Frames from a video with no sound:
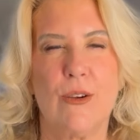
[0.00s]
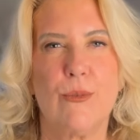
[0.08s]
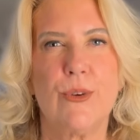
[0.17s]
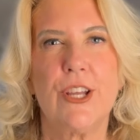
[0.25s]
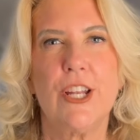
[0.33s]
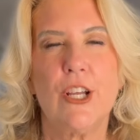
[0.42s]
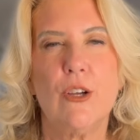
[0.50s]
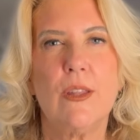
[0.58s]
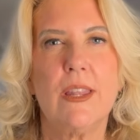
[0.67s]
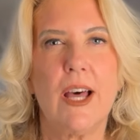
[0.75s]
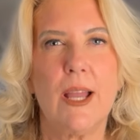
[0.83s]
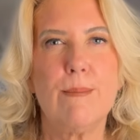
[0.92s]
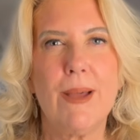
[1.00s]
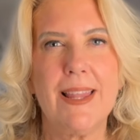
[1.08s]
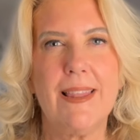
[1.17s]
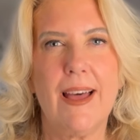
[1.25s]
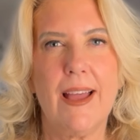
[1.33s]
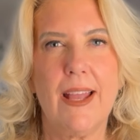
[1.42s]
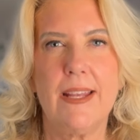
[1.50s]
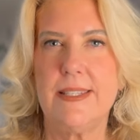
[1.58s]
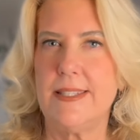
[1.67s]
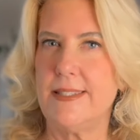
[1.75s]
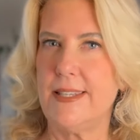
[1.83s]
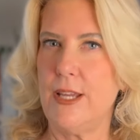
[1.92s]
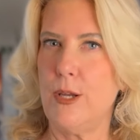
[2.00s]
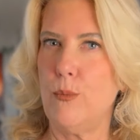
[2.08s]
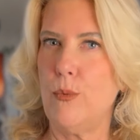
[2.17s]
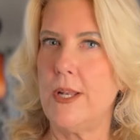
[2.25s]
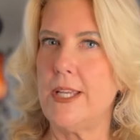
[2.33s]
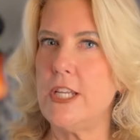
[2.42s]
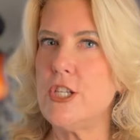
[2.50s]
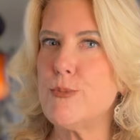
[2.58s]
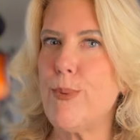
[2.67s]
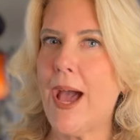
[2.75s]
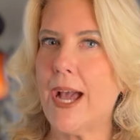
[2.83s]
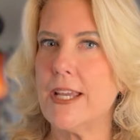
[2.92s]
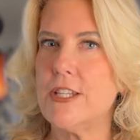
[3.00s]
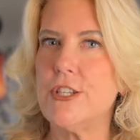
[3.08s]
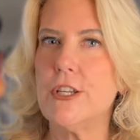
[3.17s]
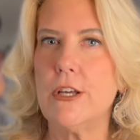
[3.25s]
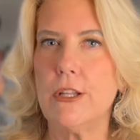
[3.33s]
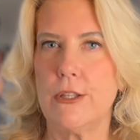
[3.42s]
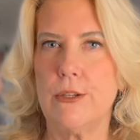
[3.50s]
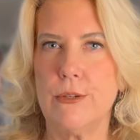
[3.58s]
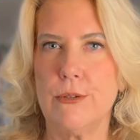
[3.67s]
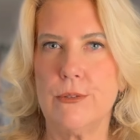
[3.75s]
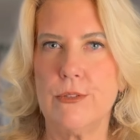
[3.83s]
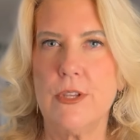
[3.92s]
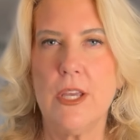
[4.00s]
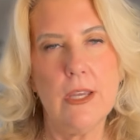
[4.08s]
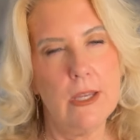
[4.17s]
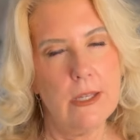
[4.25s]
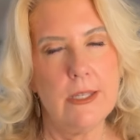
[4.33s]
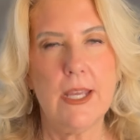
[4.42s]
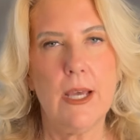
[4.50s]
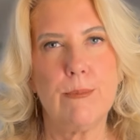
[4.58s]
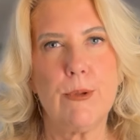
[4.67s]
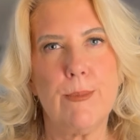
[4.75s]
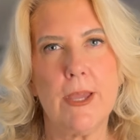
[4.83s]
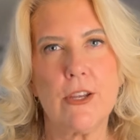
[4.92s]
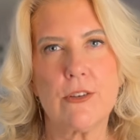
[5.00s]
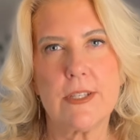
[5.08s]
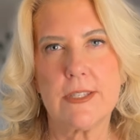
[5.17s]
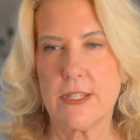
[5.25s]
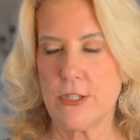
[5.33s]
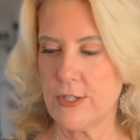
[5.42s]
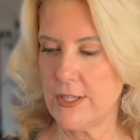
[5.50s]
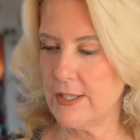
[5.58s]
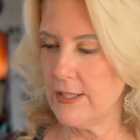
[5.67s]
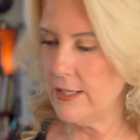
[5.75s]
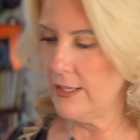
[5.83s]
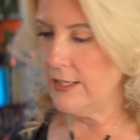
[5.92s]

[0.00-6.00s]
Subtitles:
We're going to go line by line to see what each package includes to help you make your decision.